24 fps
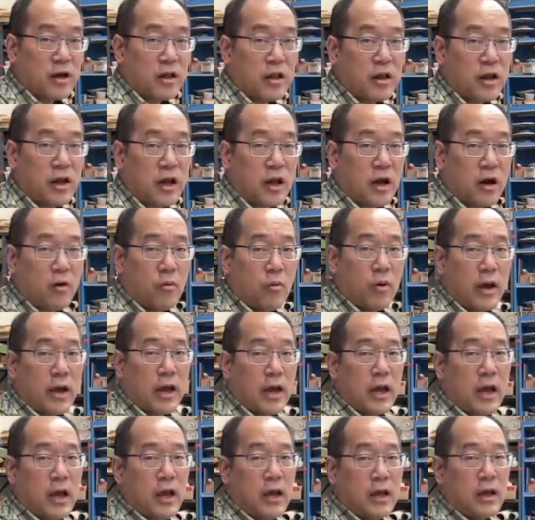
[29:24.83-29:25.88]
clay
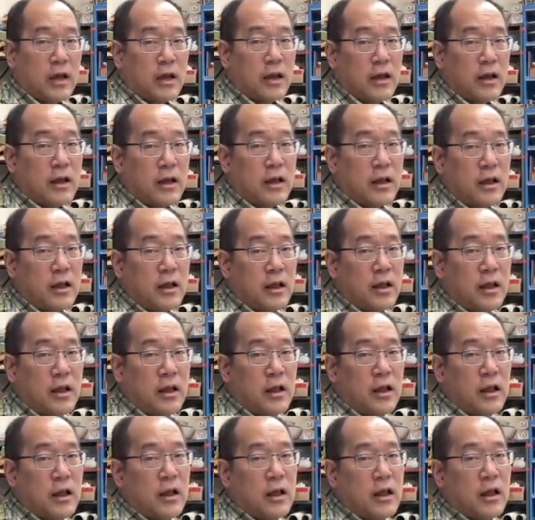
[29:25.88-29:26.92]
away.
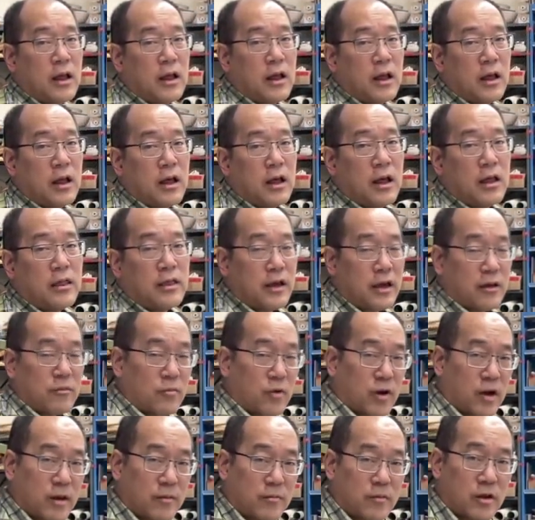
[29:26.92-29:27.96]
And then
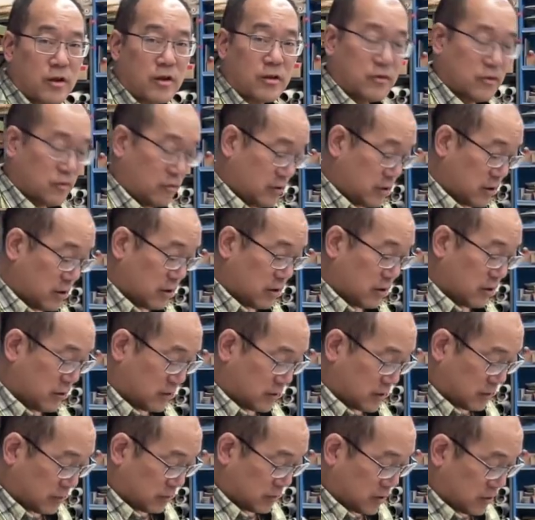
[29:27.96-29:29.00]
what I'm gonna do here
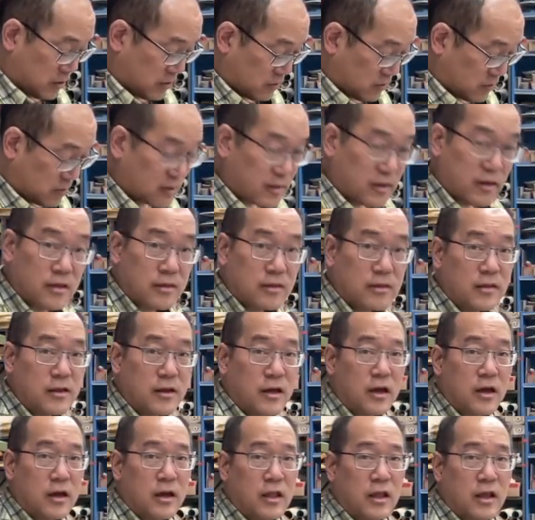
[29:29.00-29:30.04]
is I'm gonna use this
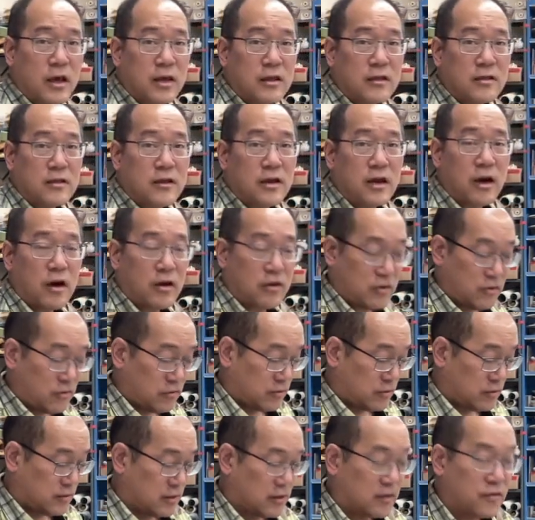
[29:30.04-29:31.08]
thing and I see I
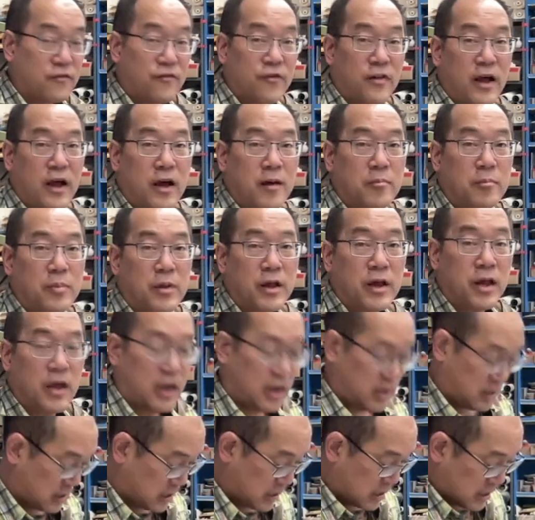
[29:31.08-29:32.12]
use this flat
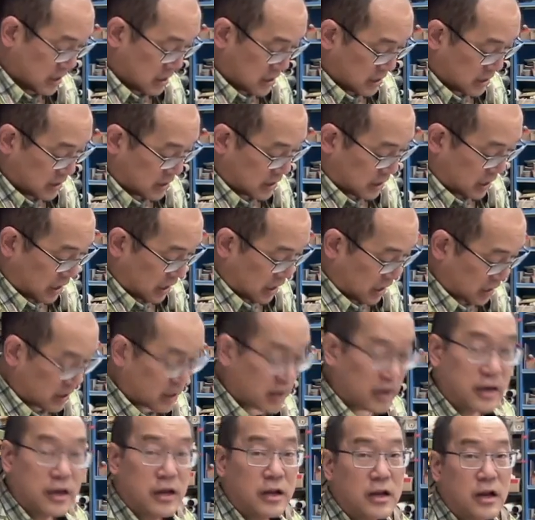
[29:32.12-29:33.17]
blade and the,
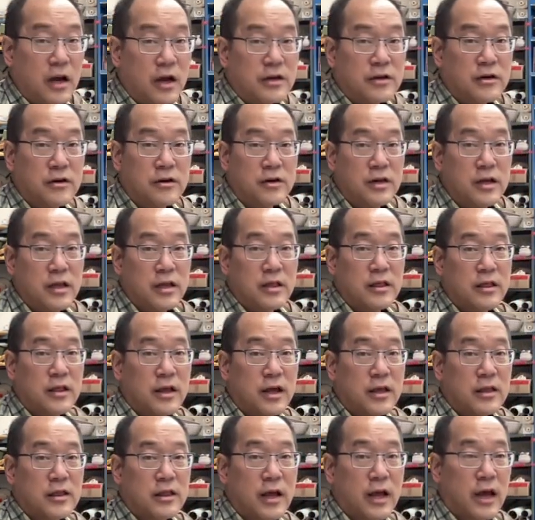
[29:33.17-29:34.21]
cut it underneath
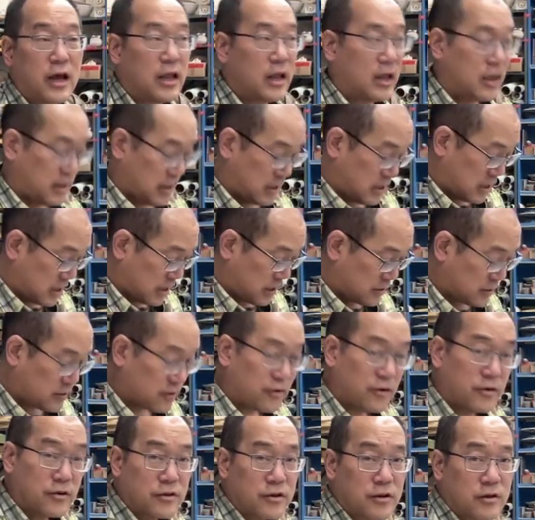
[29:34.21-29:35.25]
like that. And then I
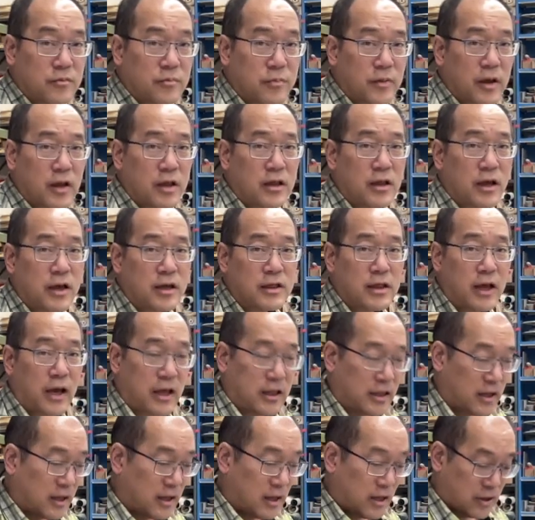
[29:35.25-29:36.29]
turn this blade like
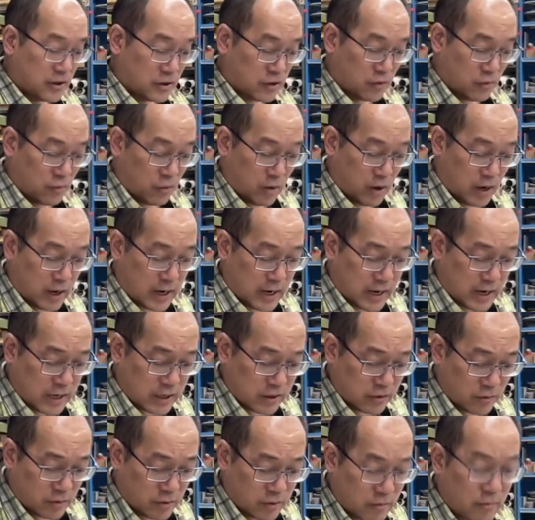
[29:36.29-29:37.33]
that. So why
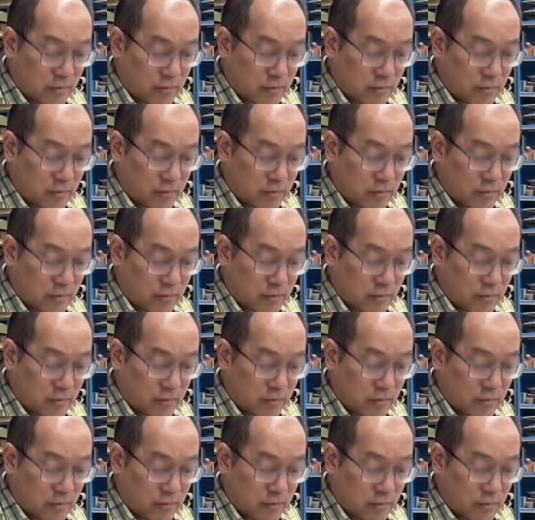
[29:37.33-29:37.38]
do I